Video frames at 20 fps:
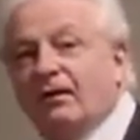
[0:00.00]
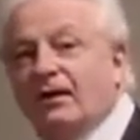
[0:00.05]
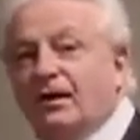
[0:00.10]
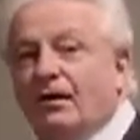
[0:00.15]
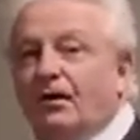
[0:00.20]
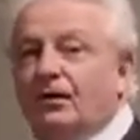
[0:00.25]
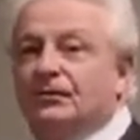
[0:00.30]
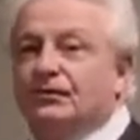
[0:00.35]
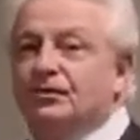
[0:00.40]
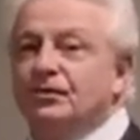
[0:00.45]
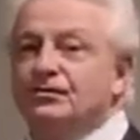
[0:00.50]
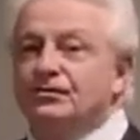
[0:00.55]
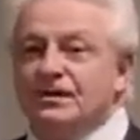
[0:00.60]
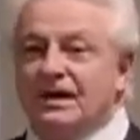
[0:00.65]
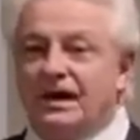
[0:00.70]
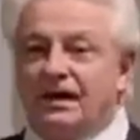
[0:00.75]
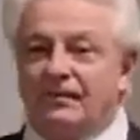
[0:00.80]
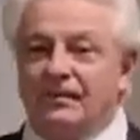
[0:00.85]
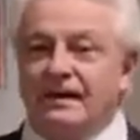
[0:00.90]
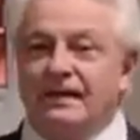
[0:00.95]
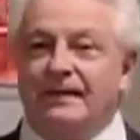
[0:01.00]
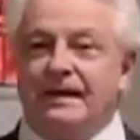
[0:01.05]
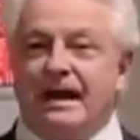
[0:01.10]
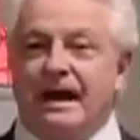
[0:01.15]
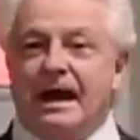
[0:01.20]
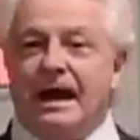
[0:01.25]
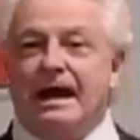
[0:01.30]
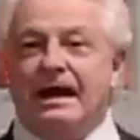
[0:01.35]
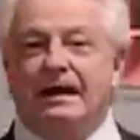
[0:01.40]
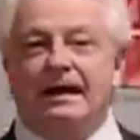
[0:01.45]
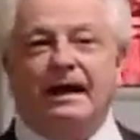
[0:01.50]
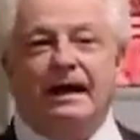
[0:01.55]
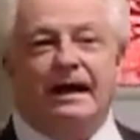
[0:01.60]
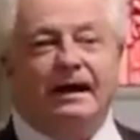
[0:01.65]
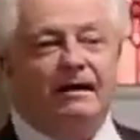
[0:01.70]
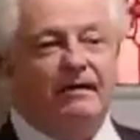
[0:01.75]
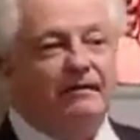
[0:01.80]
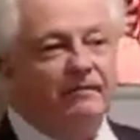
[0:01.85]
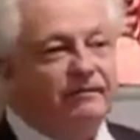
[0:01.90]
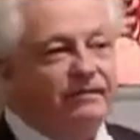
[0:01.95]
are two gentlemen that I
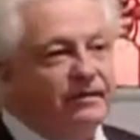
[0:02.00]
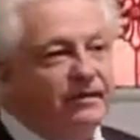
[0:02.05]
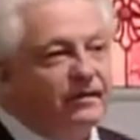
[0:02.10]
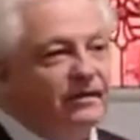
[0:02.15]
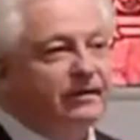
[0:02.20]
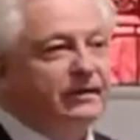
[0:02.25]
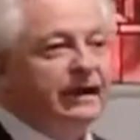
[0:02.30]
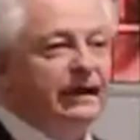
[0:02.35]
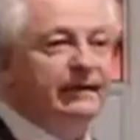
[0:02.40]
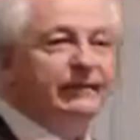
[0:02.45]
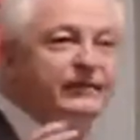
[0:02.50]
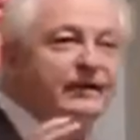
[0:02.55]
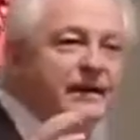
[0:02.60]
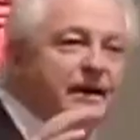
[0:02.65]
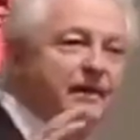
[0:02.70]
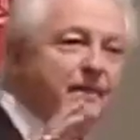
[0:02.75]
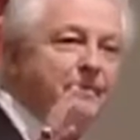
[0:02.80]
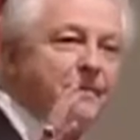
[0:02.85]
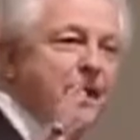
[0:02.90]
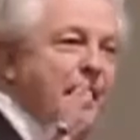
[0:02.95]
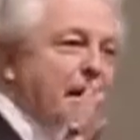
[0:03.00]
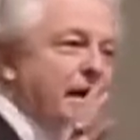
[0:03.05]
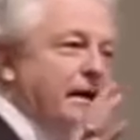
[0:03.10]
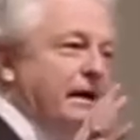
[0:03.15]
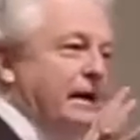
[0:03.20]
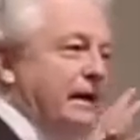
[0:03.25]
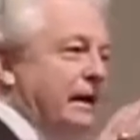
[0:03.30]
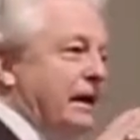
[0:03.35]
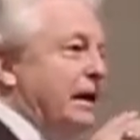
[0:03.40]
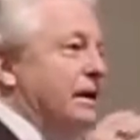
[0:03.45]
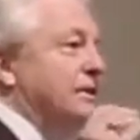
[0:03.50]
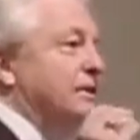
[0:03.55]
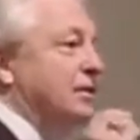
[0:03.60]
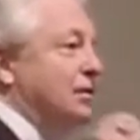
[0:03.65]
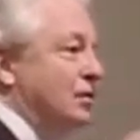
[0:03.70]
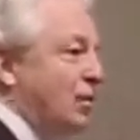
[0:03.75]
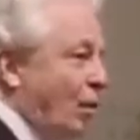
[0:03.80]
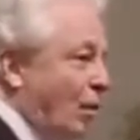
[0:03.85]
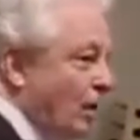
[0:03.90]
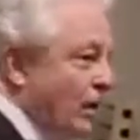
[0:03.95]
have given an
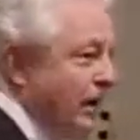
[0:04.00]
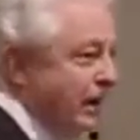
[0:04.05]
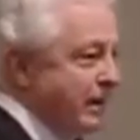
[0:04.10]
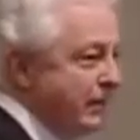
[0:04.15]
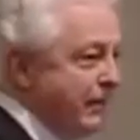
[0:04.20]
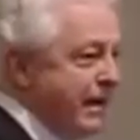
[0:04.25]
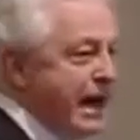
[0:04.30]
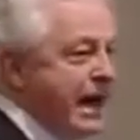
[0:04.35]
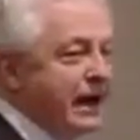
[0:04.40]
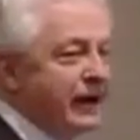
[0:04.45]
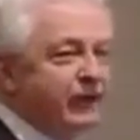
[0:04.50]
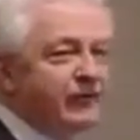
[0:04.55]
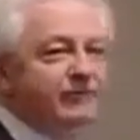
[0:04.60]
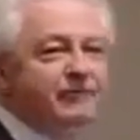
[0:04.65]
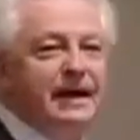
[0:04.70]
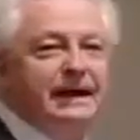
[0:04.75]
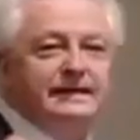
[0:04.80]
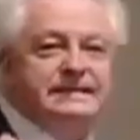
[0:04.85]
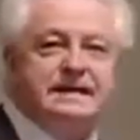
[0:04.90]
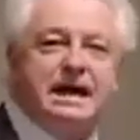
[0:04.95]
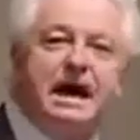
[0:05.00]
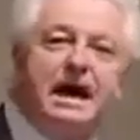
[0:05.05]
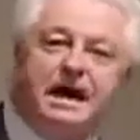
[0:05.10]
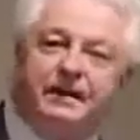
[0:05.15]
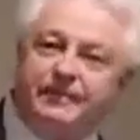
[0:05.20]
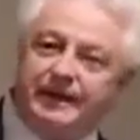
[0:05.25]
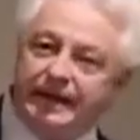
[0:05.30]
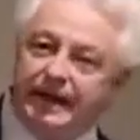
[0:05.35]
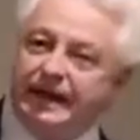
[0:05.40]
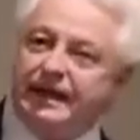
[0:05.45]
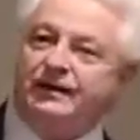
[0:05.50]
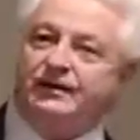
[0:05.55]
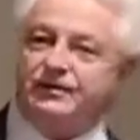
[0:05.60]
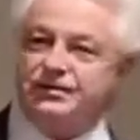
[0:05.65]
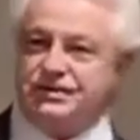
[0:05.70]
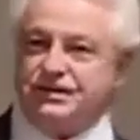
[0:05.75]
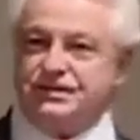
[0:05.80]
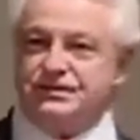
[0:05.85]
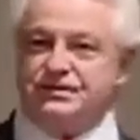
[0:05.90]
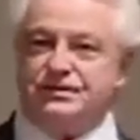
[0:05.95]
inordinate amount of my time and
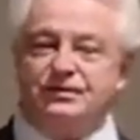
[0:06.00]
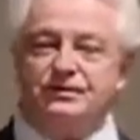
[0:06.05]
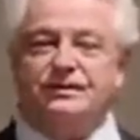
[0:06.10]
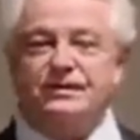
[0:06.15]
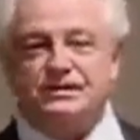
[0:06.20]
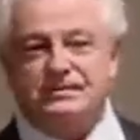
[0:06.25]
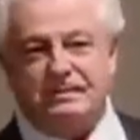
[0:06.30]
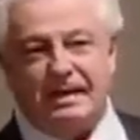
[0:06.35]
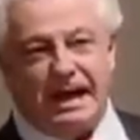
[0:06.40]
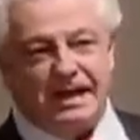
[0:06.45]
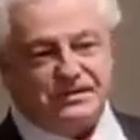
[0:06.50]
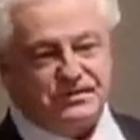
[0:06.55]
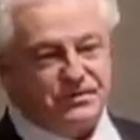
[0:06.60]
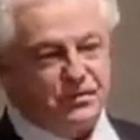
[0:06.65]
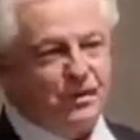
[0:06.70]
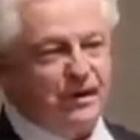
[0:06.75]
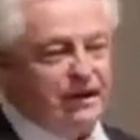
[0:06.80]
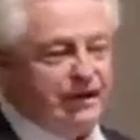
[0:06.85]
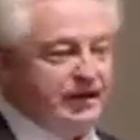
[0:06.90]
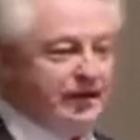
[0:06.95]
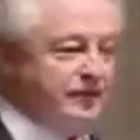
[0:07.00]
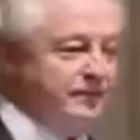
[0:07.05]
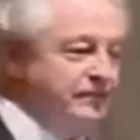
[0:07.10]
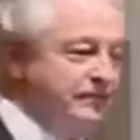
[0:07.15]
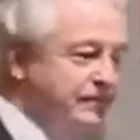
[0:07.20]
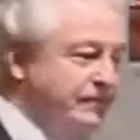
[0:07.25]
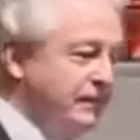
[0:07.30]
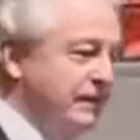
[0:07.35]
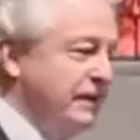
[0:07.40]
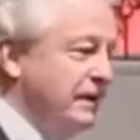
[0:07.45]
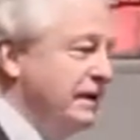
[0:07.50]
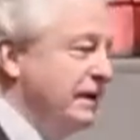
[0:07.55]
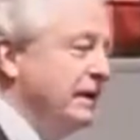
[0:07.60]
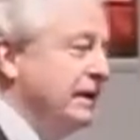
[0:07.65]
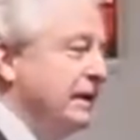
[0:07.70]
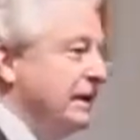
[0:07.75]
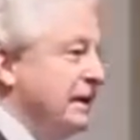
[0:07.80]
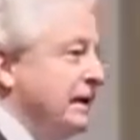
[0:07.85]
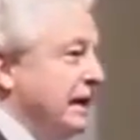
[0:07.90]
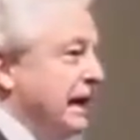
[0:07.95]
energy to this past week.
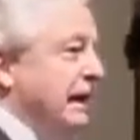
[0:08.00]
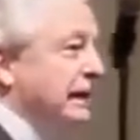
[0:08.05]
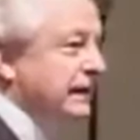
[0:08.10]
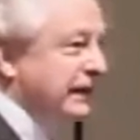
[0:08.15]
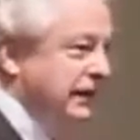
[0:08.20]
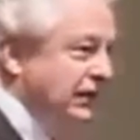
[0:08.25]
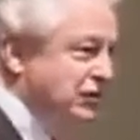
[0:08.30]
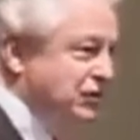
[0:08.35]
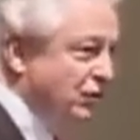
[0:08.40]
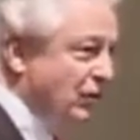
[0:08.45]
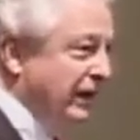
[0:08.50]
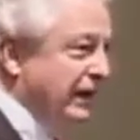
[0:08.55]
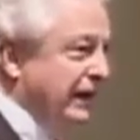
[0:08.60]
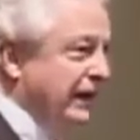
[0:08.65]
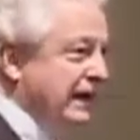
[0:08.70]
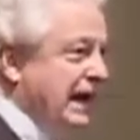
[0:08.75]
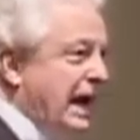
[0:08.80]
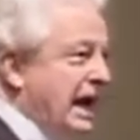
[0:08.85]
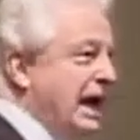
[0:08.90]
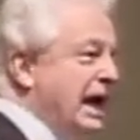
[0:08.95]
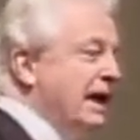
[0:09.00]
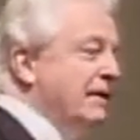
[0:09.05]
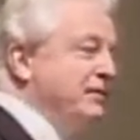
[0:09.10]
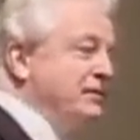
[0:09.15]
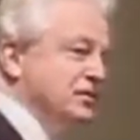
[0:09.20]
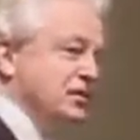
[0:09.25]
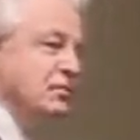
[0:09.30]
And each week I have so